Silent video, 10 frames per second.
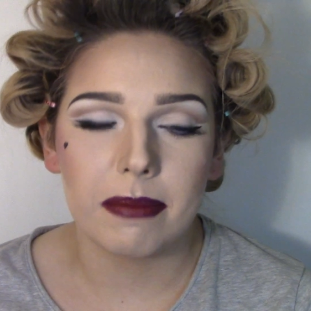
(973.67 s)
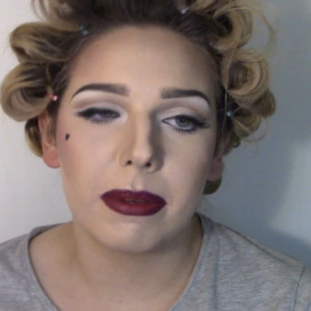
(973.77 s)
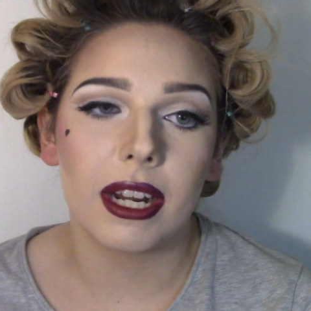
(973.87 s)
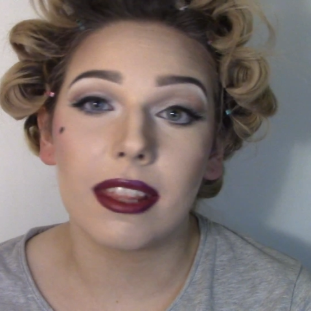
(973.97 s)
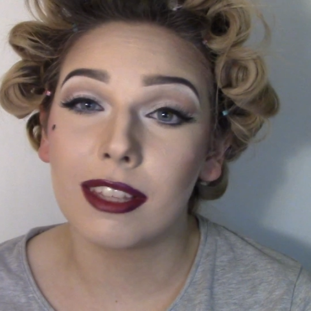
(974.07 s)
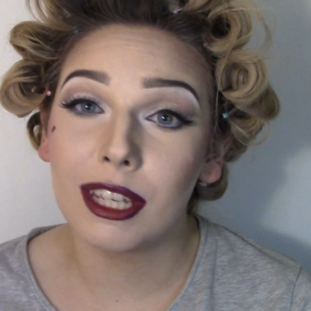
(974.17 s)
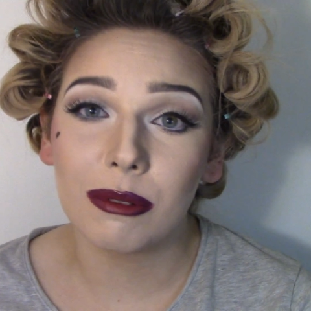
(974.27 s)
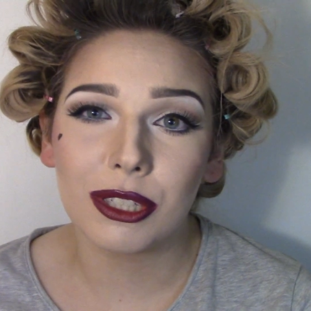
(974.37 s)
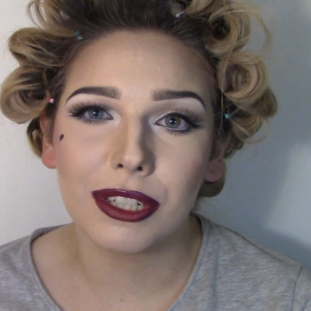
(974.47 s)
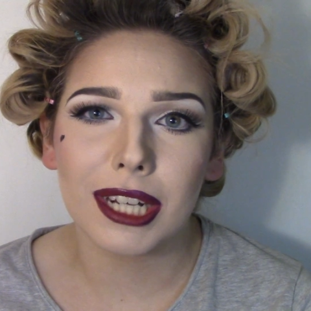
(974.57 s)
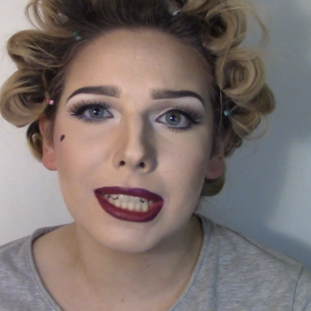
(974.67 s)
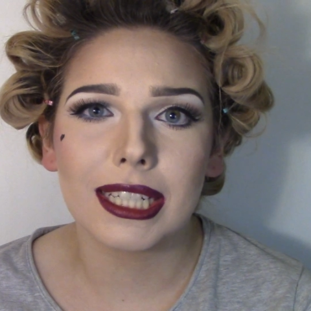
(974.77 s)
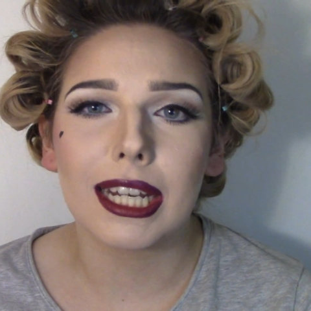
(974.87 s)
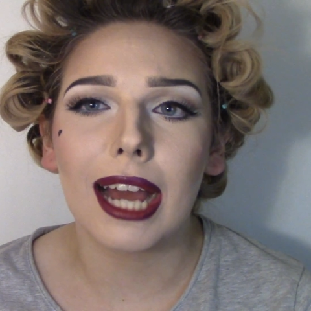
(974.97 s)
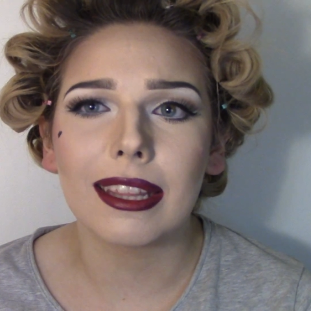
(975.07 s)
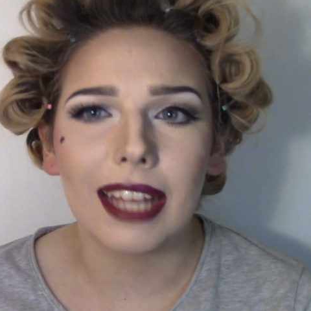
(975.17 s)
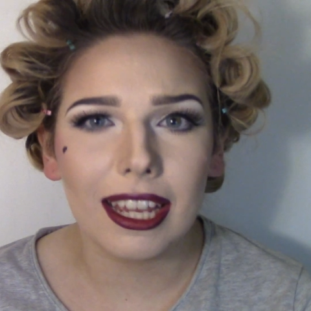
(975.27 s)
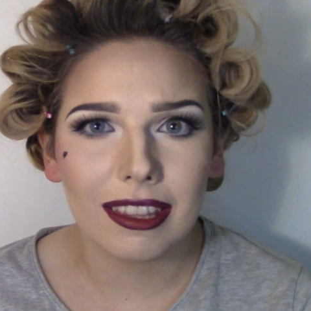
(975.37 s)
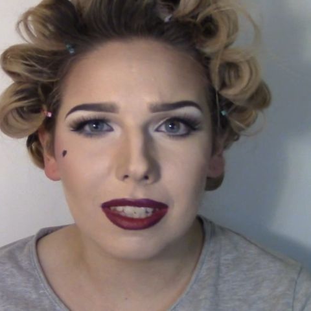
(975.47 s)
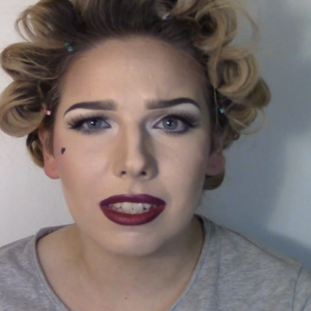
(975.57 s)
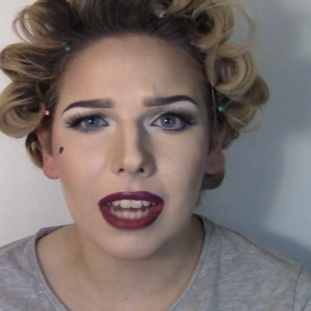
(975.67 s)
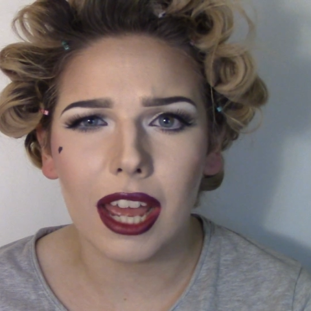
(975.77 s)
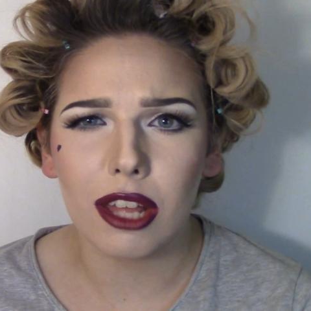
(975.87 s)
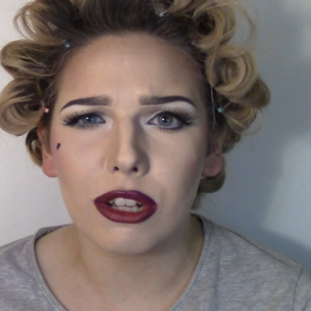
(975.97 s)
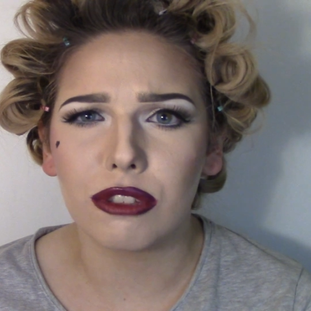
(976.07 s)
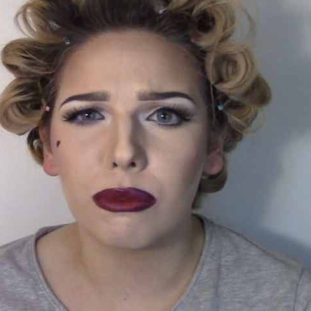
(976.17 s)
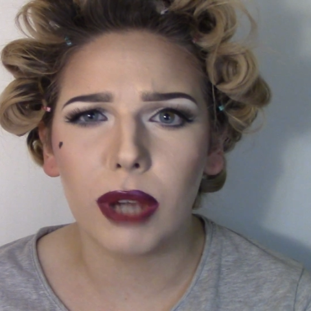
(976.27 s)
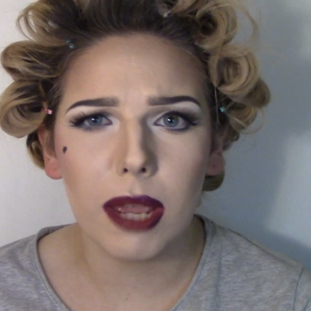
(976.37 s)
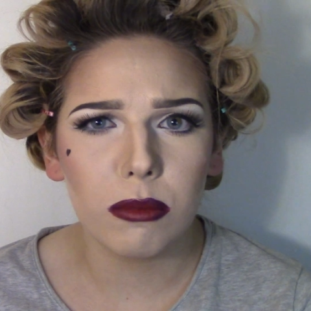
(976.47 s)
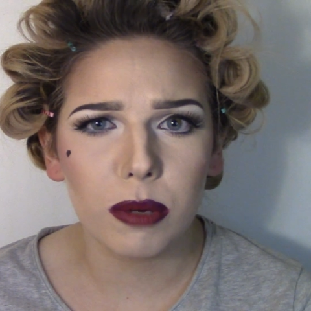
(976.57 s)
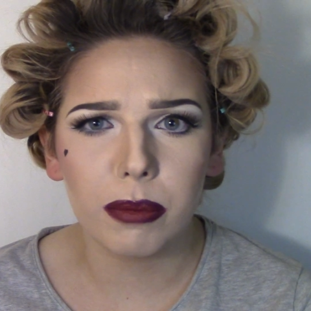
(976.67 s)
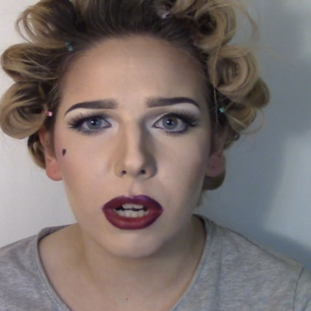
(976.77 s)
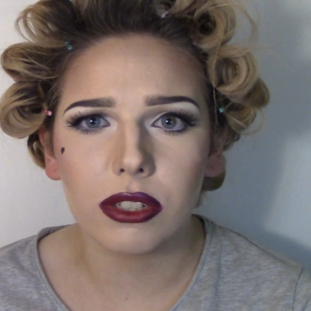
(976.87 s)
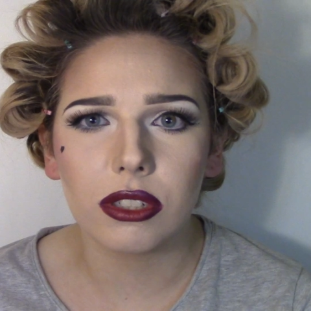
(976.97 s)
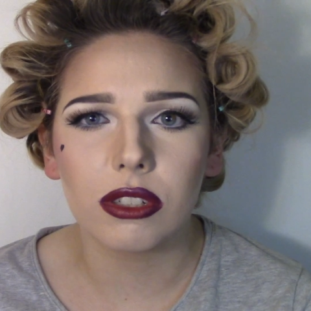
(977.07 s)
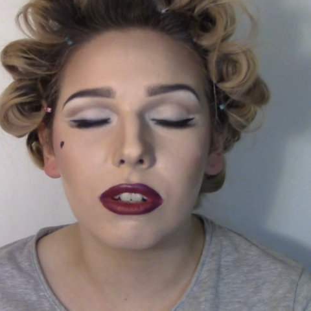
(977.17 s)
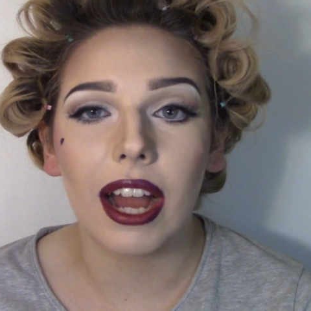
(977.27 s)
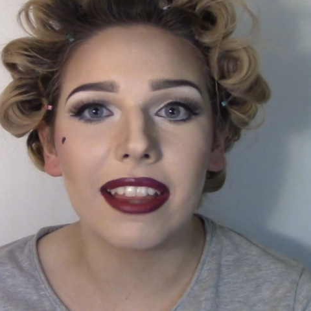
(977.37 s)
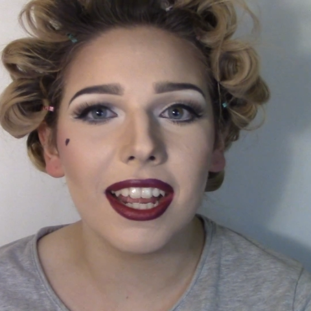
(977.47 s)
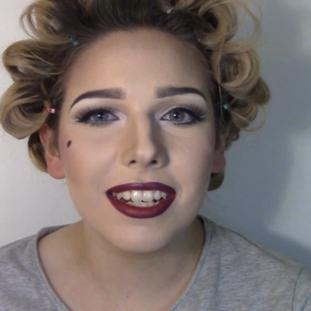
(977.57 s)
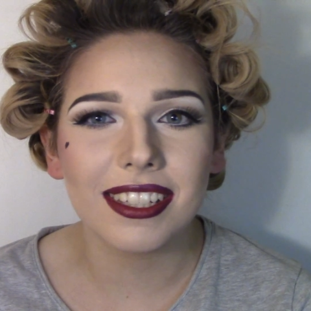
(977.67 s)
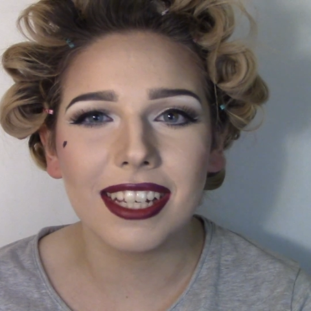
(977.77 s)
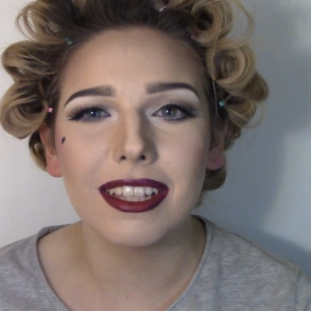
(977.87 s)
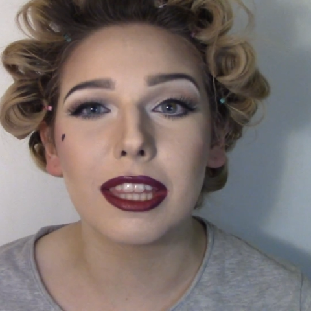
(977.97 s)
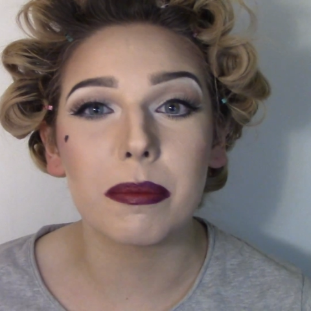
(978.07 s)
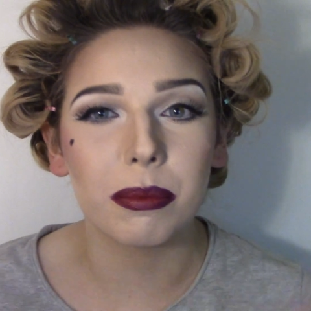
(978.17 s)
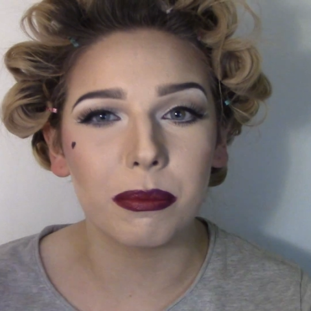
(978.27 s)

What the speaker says: But I think it was a good idea. I like the style. It's way more personal. I liked seeing that they